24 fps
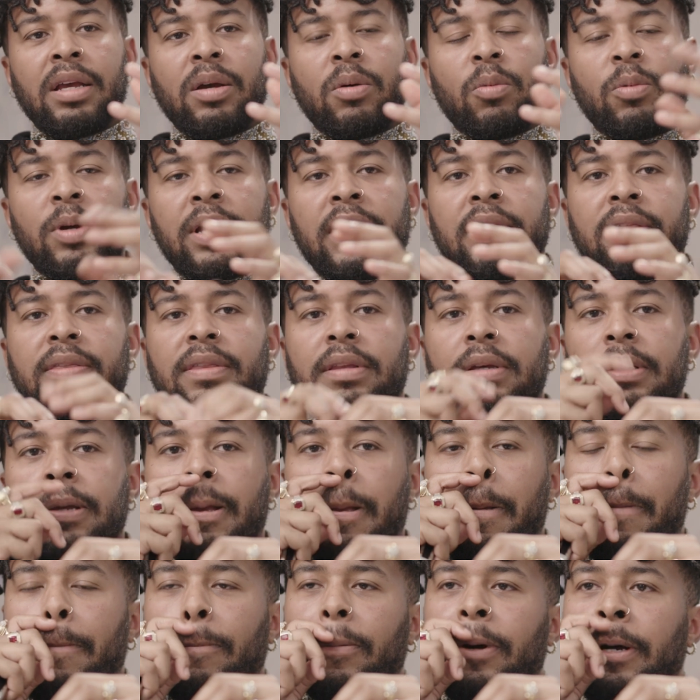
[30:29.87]
with
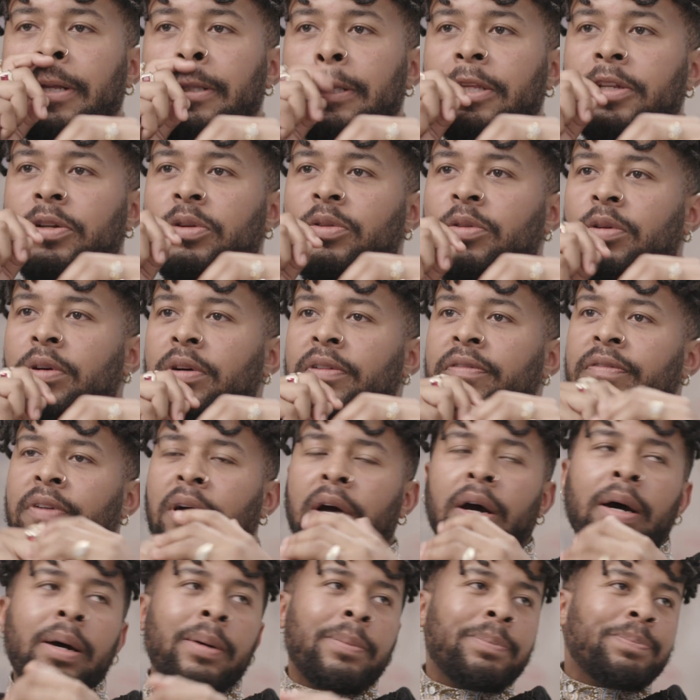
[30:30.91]
a little
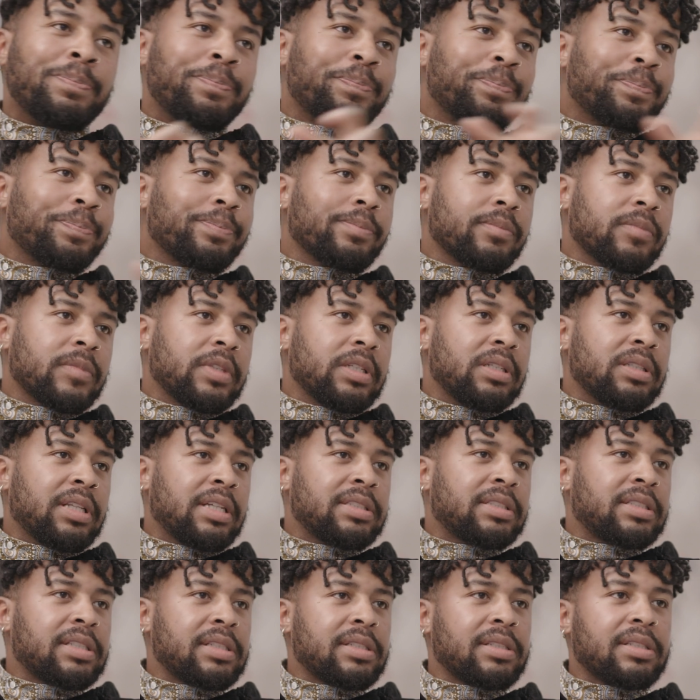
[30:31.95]
of
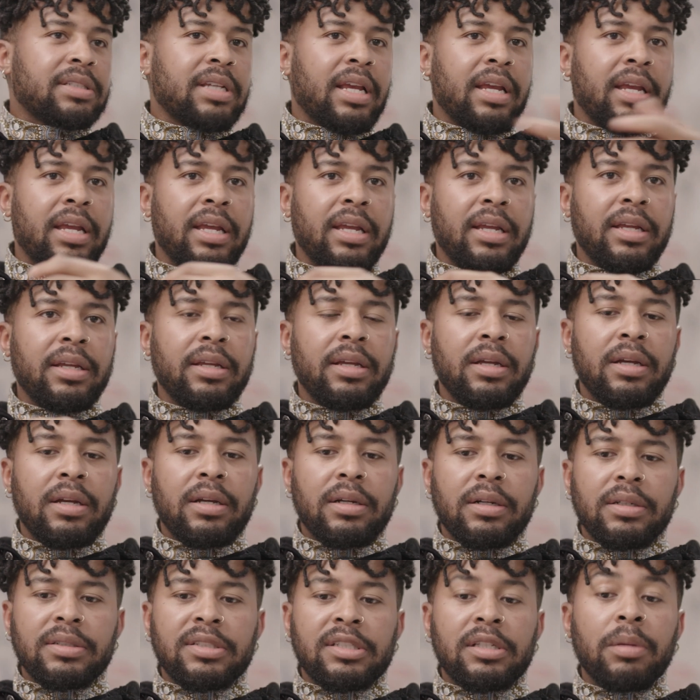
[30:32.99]
let's just say
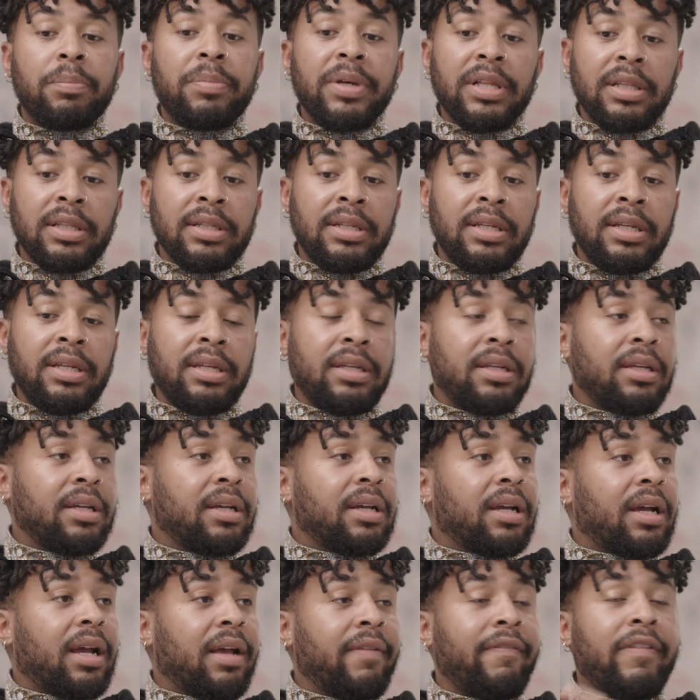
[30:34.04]
stability,
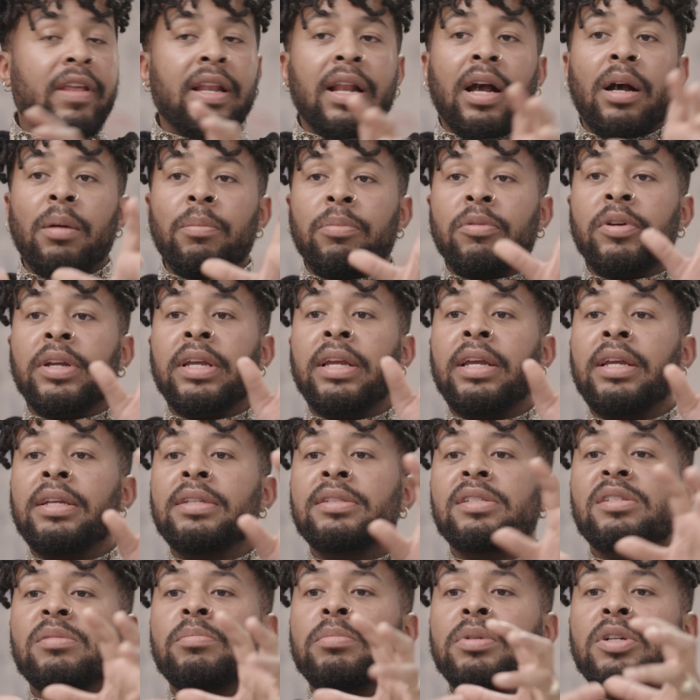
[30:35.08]
and then I'll bring in
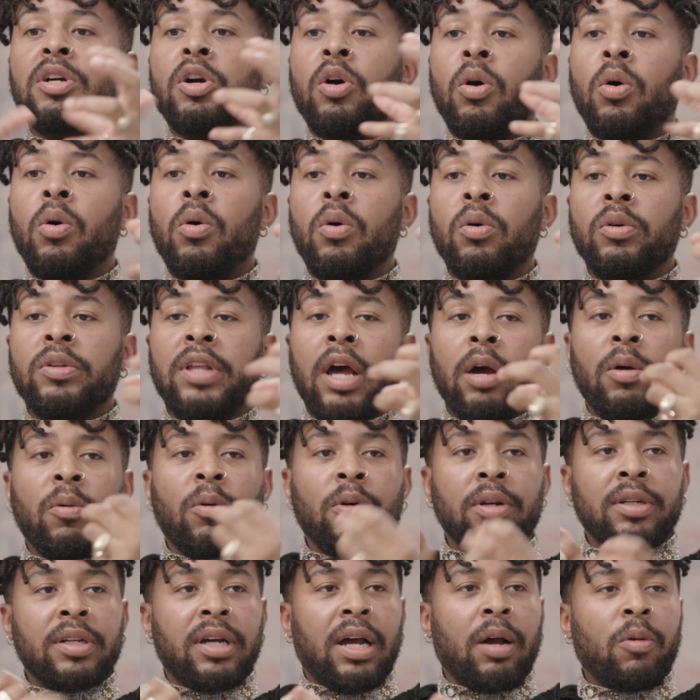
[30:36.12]
some gold. I
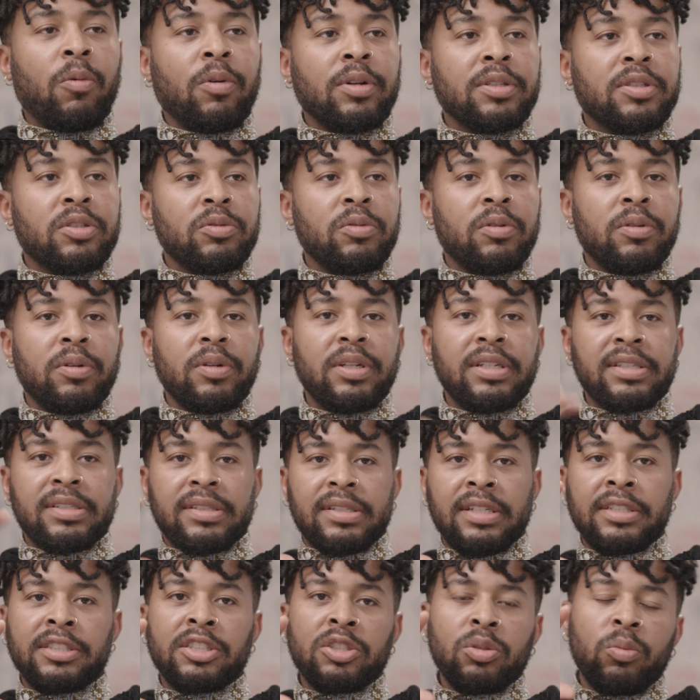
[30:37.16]
want to
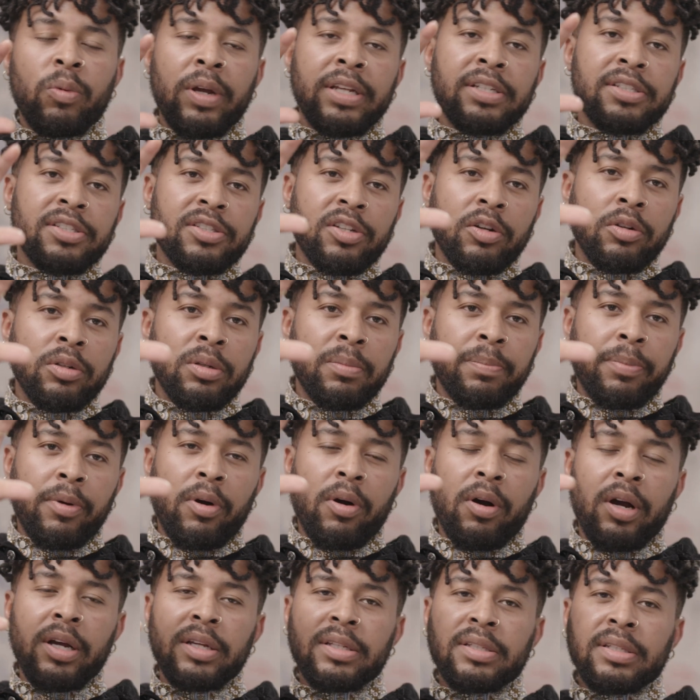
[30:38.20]
accentuate certain
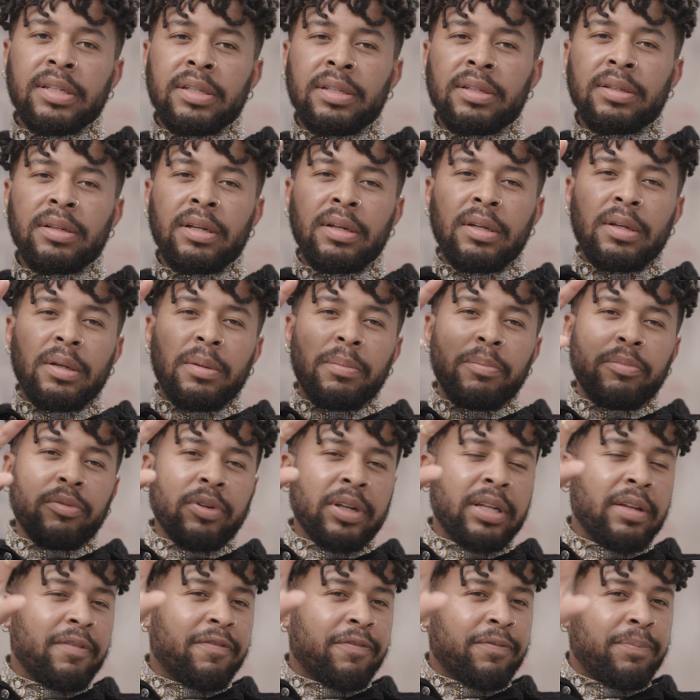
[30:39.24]
parts and
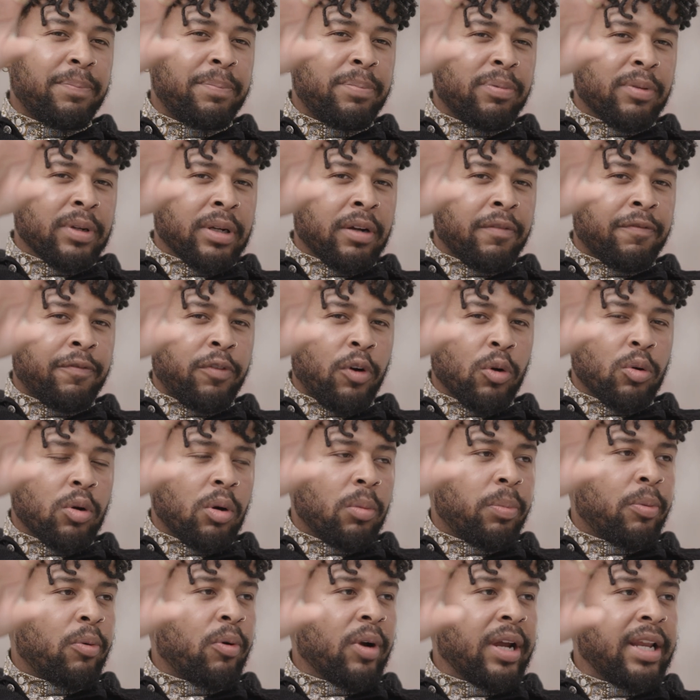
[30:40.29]
bring a focal
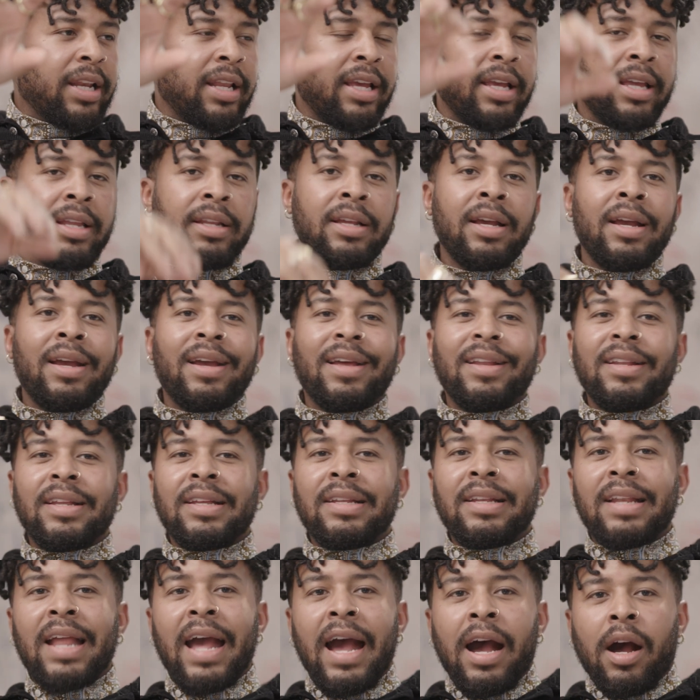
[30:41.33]
point in, and
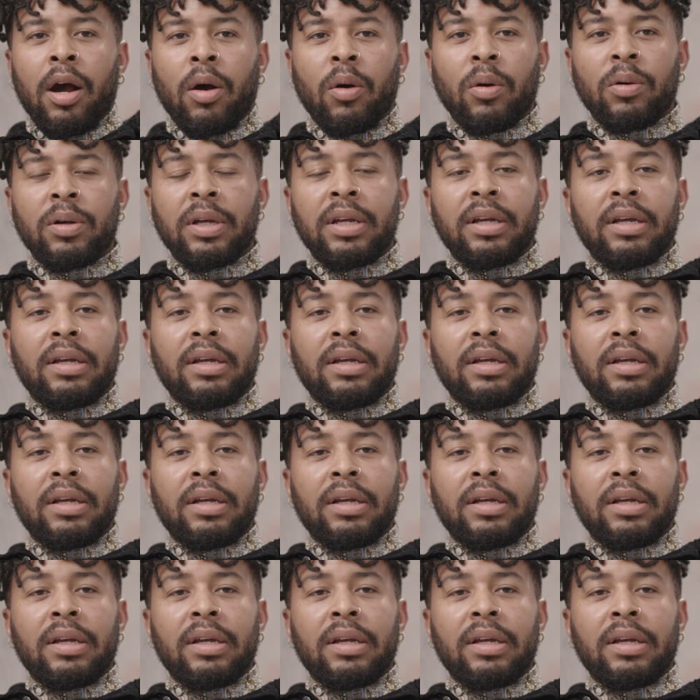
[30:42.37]
then now